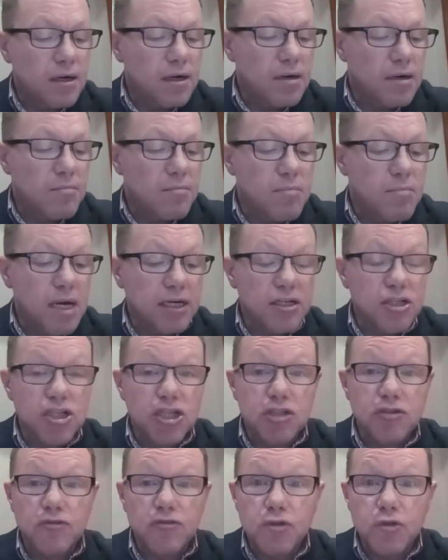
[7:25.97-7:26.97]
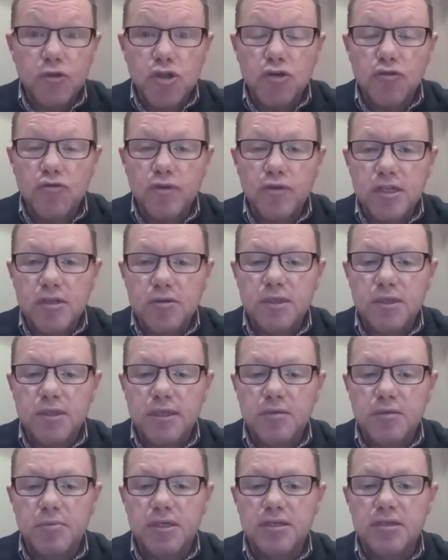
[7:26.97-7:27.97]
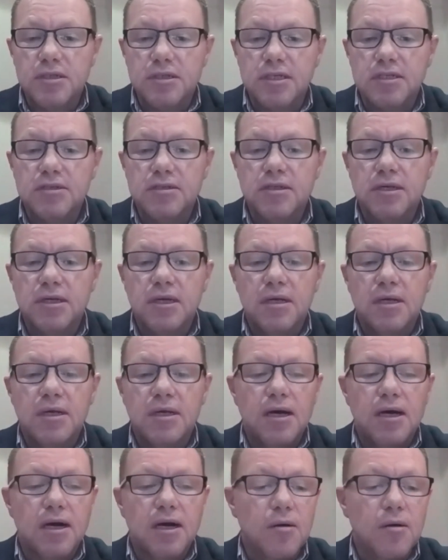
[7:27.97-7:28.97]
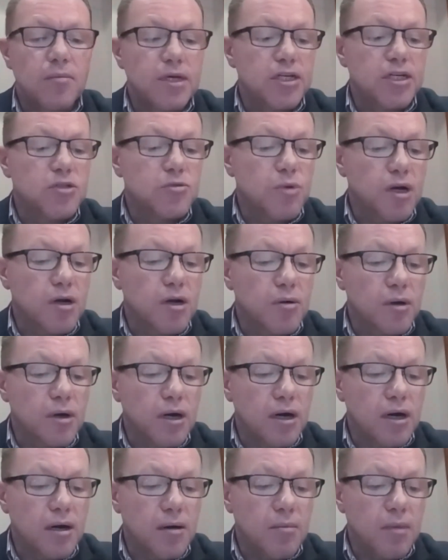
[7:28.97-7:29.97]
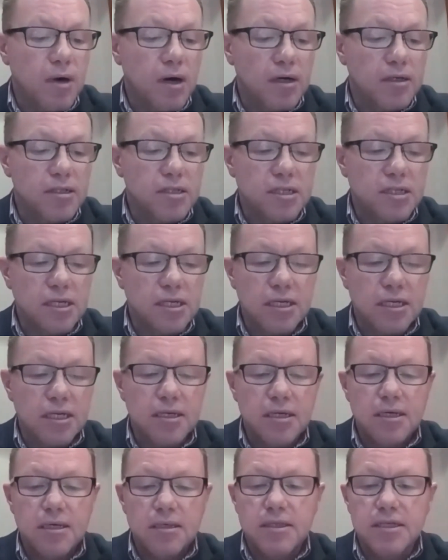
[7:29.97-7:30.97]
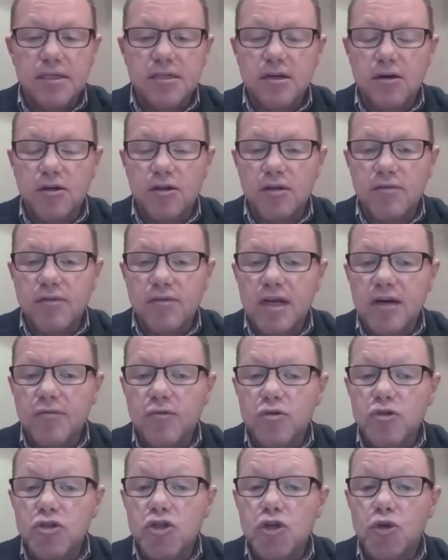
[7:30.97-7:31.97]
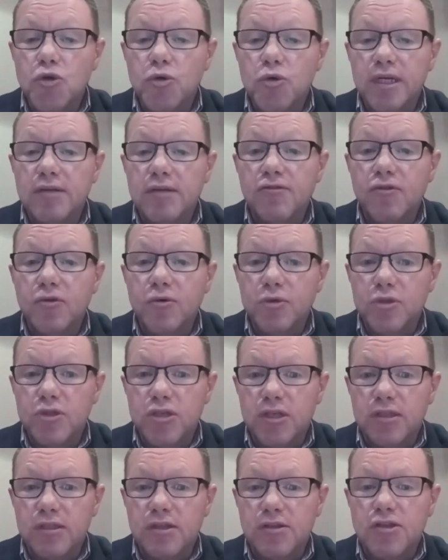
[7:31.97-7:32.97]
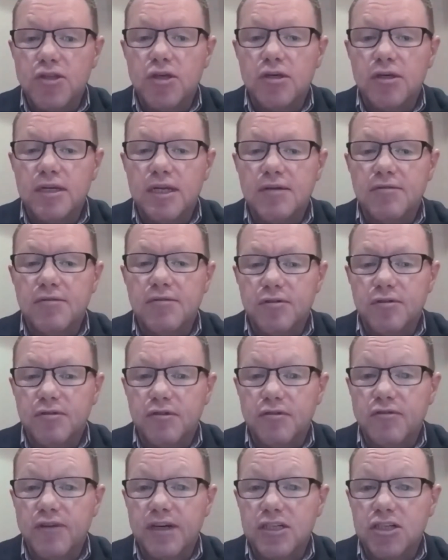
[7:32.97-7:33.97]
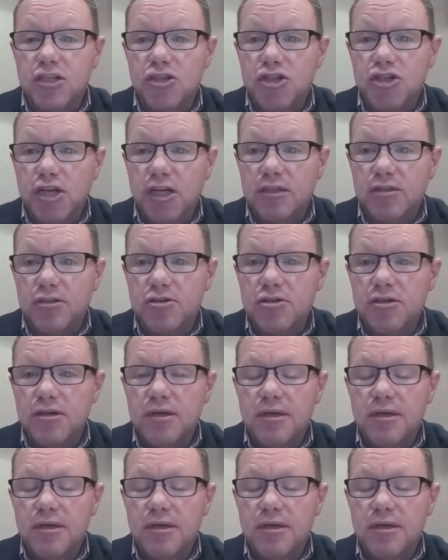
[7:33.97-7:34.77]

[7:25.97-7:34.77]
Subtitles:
manages future risk within the business is where I see this kind of level 2 and influencing the 3rd level of affecting change.